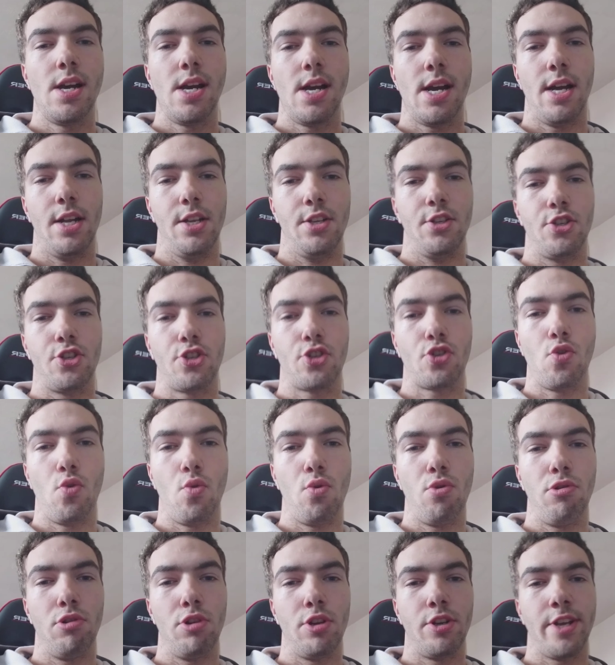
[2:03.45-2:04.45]
And
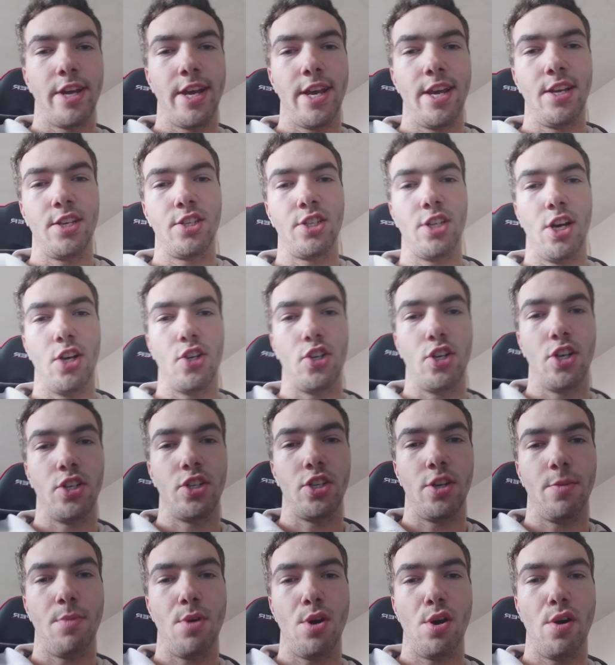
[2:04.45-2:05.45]
school holidays such as
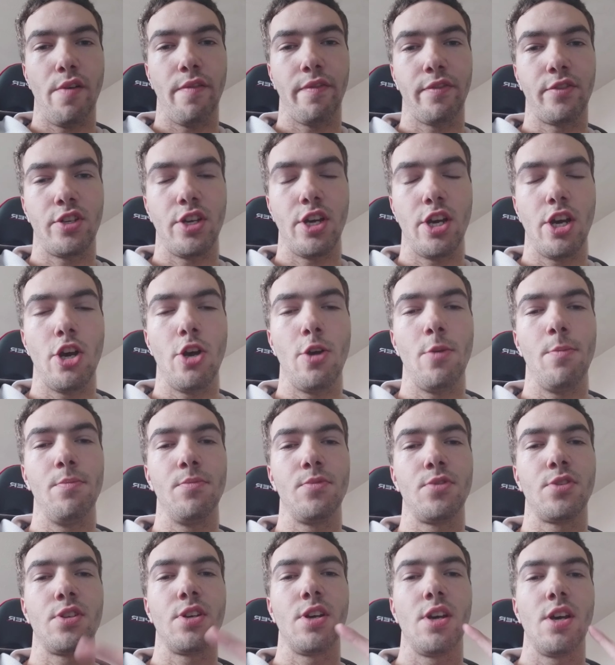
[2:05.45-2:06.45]
um, half
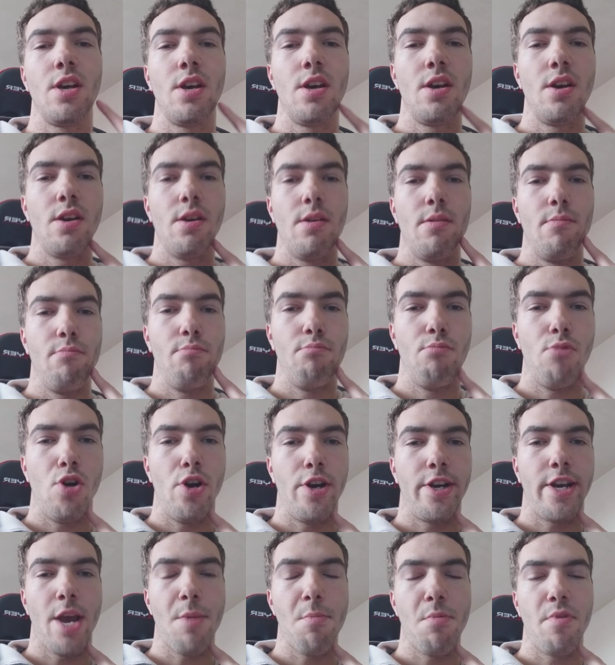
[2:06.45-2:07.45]
terms. My
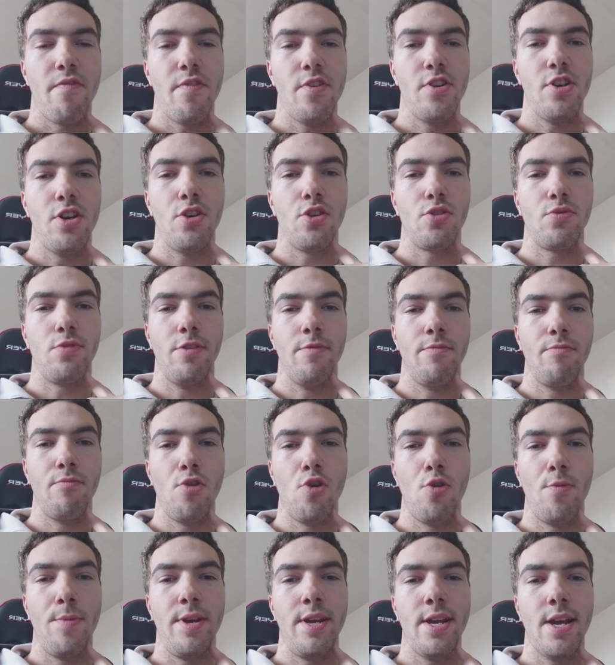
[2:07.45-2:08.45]
gaming videos when um,
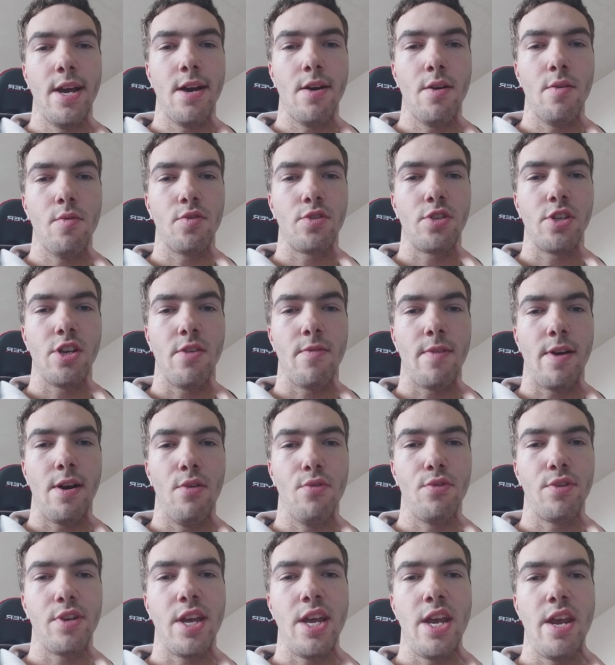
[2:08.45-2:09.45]
will be out
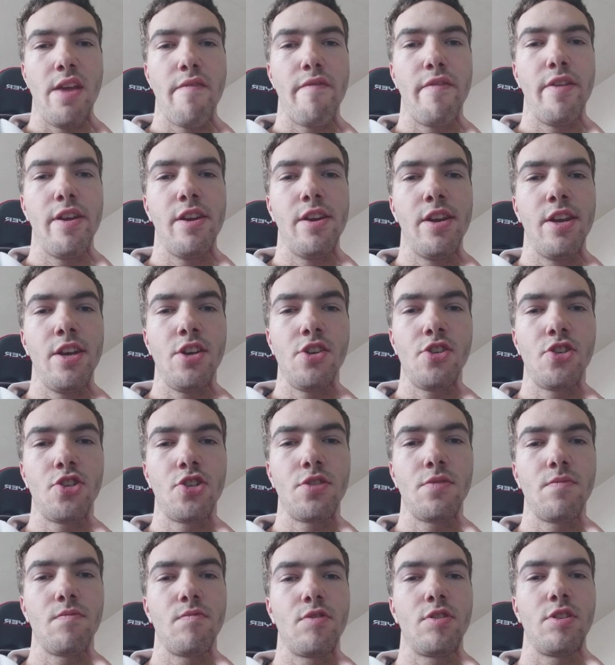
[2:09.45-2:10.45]
around
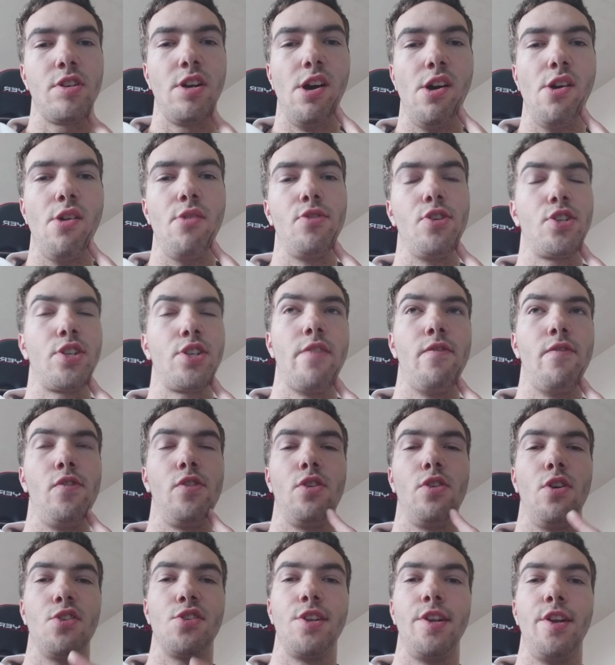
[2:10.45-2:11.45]
evening-ish. So just giving you
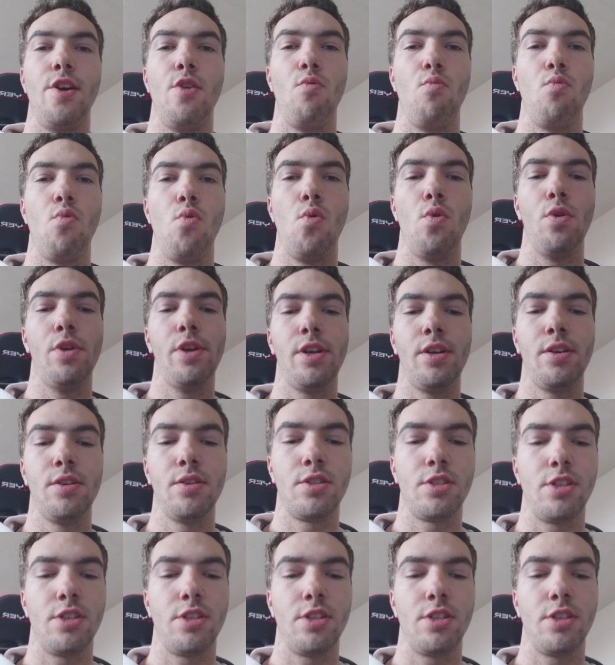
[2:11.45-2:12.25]
guys a little warning.